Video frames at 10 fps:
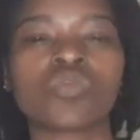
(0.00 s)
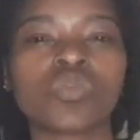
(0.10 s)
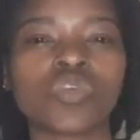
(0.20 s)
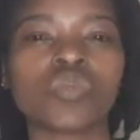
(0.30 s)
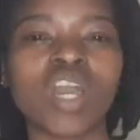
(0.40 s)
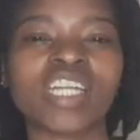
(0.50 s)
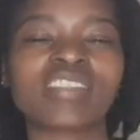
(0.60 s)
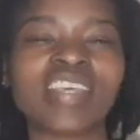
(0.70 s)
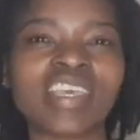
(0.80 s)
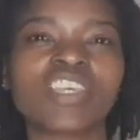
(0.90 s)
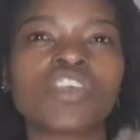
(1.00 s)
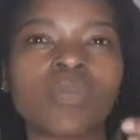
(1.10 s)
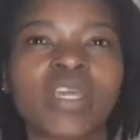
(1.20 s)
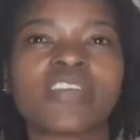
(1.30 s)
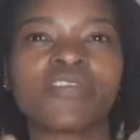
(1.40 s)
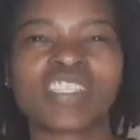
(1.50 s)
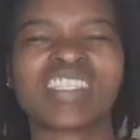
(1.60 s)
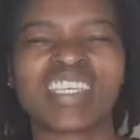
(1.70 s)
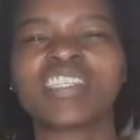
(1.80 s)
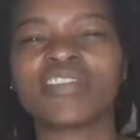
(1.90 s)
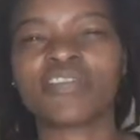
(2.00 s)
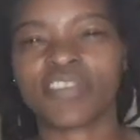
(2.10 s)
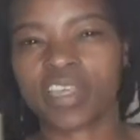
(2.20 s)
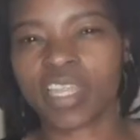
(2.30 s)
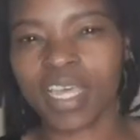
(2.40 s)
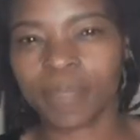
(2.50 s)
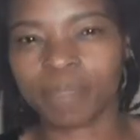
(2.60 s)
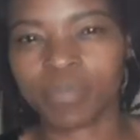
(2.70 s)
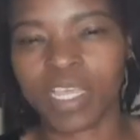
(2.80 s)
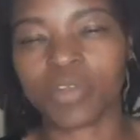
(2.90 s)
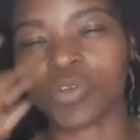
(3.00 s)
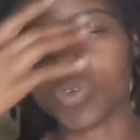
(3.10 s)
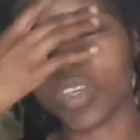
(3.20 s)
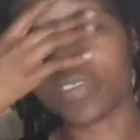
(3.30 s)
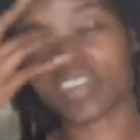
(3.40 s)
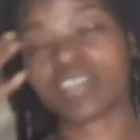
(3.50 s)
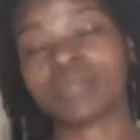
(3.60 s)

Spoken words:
you are taking your manifestation further. I don't know if that